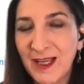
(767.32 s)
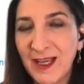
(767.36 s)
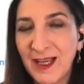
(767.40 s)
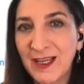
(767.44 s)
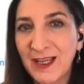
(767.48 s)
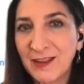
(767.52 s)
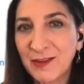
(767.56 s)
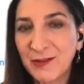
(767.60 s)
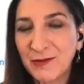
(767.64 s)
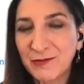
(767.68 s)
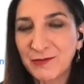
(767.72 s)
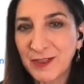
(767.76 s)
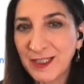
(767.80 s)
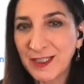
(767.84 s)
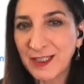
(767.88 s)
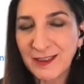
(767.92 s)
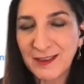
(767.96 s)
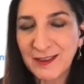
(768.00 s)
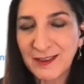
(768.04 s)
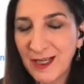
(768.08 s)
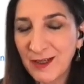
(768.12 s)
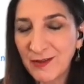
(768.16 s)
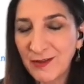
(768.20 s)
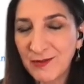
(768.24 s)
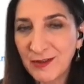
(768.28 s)
You're
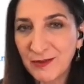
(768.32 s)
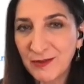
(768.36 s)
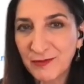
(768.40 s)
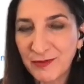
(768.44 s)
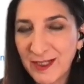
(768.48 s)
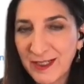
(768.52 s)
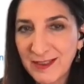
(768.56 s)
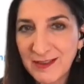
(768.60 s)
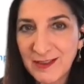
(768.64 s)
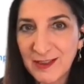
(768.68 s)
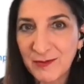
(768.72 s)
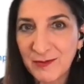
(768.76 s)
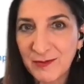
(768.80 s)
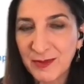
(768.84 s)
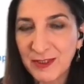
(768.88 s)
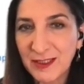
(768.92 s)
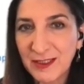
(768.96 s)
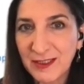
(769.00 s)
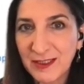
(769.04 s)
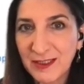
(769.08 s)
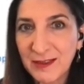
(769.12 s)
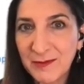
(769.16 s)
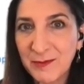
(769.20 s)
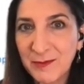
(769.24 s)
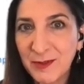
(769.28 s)
writing down the
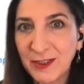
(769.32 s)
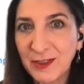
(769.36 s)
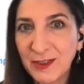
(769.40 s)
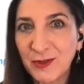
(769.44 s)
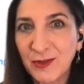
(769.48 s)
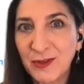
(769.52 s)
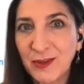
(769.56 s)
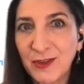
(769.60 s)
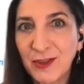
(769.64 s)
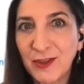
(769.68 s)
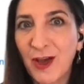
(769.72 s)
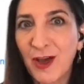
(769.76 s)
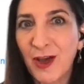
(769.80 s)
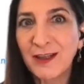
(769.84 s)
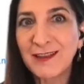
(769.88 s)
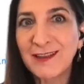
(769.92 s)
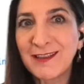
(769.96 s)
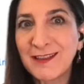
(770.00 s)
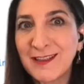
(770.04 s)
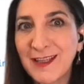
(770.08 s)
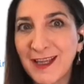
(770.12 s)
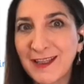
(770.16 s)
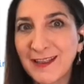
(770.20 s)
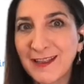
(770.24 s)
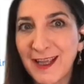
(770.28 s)
recipe, but you're not
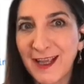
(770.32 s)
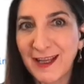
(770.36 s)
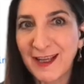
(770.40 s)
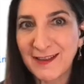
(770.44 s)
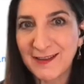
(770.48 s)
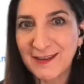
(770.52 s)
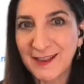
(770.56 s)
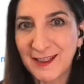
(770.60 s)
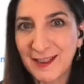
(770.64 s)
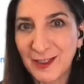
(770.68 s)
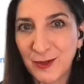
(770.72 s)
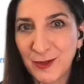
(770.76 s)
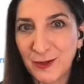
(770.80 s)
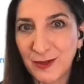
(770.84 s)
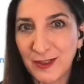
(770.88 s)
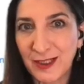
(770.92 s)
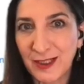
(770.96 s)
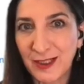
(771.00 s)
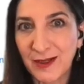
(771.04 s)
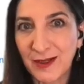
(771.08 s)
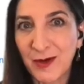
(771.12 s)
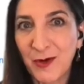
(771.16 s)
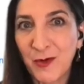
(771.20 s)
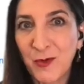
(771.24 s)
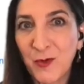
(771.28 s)
yet
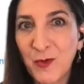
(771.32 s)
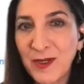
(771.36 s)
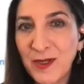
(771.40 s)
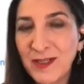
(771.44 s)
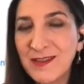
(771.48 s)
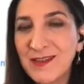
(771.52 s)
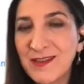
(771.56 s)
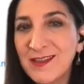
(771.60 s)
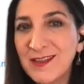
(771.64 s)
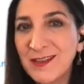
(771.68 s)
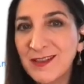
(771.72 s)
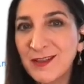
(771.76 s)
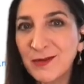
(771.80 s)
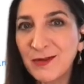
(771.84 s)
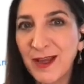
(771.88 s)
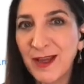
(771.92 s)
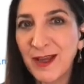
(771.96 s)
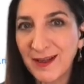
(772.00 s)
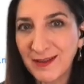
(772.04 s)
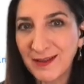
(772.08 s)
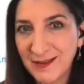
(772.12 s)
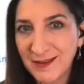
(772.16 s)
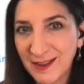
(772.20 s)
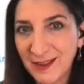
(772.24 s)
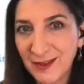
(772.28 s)
executing. Once you
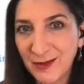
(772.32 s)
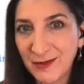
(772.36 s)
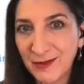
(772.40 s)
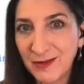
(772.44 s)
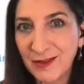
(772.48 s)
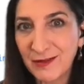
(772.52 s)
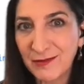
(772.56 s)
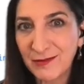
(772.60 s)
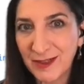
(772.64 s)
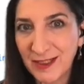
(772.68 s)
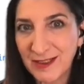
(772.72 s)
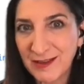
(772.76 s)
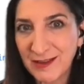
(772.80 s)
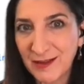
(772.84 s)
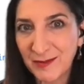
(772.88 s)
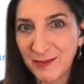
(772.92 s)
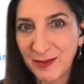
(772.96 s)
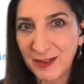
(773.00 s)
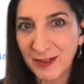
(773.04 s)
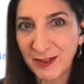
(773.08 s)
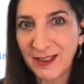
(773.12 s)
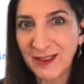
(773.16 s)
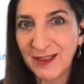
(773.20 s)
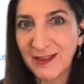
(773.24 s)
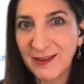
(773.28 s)
execute the
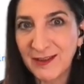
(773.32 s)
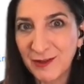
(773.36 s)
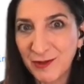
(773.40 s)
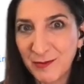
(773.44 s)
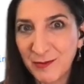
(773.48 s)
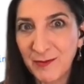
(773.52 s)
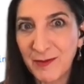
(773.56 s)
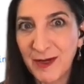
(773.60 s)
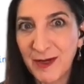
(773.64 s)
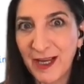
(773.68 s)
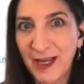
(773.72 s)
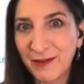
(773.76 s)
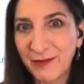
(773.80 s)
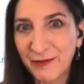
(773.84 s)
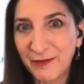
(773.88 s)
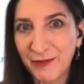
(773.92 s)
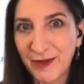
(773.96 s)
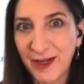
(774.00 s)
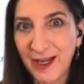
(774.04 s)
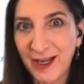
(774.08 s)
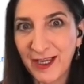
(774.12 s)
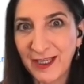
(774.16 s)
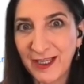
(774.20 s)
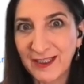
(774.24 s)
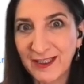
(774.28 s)
recipe, you might
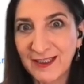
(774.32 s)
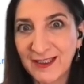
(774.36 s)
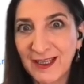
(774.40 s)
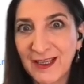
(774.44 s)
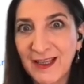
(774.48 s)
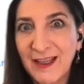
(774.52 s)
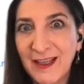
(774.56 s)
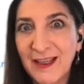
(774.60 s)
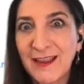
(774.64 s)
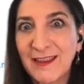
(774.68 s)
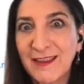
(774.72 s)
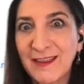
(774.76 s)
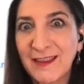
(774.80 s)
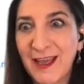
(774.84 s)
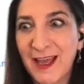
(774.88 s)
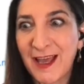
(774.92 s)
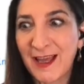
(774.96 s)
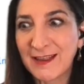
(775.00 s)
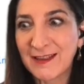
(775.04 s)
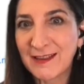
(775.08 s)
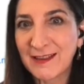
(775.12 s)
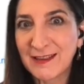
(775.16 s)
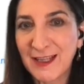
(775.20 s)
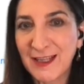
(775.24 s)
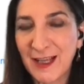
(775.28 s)
find
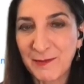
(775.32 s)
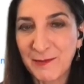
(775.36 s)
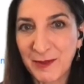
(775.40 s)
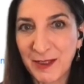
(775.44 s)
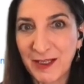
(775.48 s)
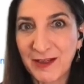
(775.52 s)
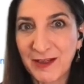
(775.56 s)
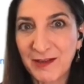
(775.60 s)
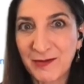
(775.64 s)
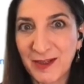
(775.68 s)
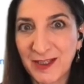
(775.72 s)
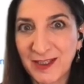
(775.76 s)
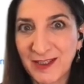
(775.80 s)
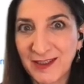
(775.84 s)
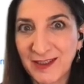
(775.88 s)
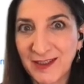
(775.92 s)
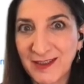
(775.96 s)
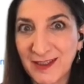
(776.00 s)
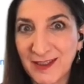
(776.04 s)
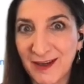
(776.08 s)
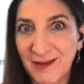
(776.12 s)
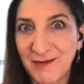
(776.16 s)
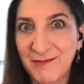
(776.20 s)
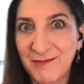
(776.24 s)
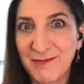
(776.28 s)
that some
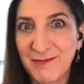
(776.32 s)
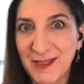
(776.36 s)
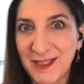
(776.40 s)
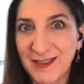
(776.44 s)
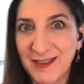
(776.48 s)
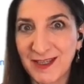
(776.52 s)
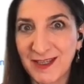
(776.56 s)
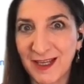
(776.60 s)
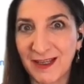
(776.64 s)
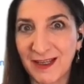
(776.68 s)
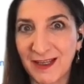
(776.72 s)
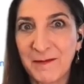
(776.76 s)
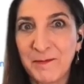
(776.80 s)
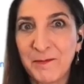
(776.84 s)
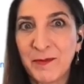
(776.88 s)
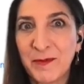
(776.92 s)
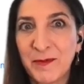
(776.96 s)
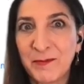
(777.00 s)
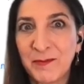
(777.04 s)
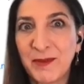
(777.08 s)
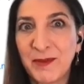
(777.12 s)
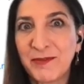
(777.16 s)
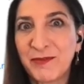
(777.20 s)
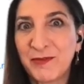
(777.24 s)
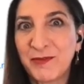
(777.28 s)
ingredients are missing.
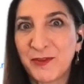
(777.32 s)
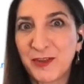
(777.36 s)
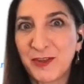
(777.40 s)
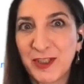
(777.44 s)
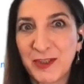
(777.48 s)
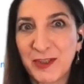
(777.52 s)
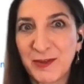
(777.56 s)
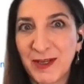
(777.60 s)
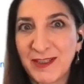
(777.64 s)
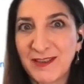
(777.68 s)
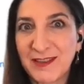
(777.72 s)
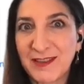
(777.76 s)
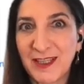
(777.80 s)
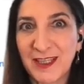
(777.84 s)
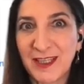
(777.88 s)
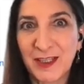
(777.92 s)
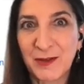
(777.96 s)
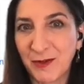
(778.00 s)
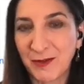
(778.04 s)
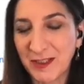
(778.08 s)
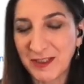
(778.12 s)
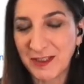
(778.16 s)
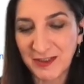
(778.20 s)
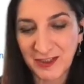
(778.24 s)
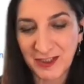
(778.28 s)
Before you
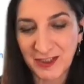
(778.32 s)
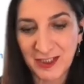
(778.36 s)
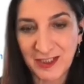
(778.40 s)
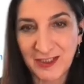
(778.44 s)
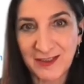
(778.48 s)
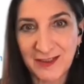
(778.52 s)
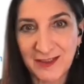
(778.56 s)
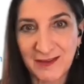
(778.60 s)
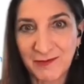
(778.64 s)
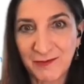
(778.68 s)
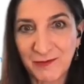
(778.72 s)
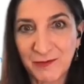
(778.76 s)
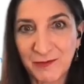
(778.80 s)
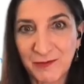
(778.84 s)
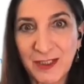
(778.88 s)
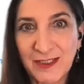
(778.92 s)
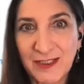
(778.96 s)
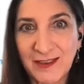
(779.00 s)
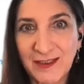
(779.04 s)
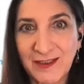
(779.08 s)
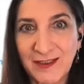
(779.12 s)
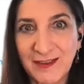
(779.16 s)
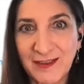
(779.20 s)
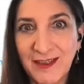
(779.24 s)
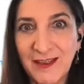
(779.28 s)
execute, it's just
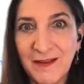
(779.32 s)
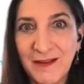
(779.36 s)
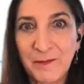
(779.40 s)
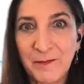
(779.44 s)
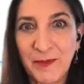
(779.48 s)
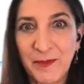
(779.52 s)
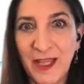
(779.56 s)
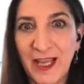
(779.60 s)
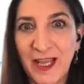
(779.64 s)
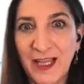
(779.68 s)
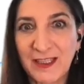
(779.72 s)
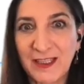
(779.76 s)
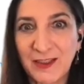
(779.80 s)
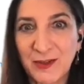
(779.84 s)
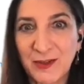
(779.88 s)
written and